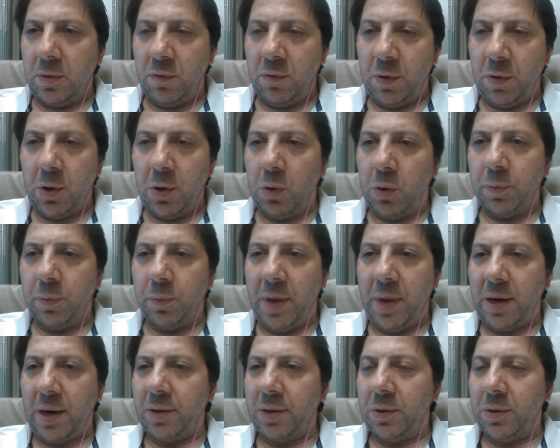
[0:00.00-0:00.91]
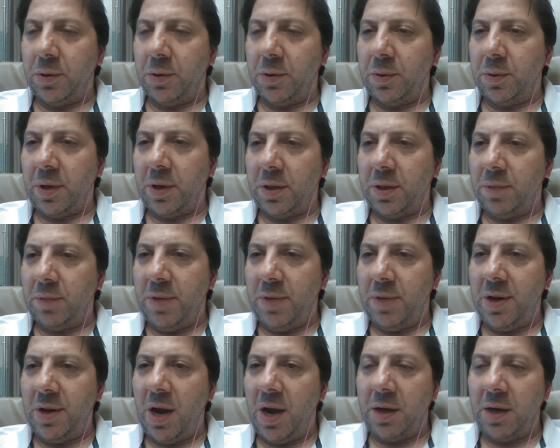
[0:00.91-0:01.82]
Very old, back in the like
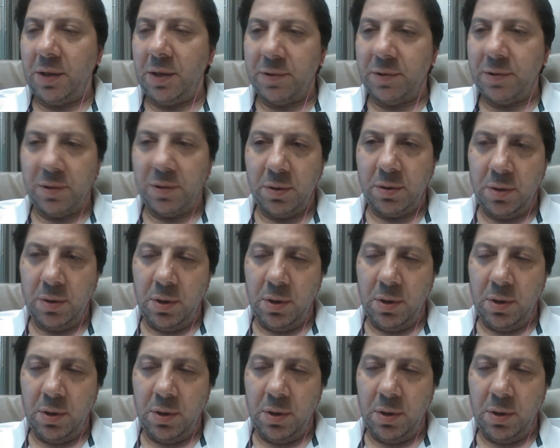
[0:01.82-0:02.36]
mid-90s.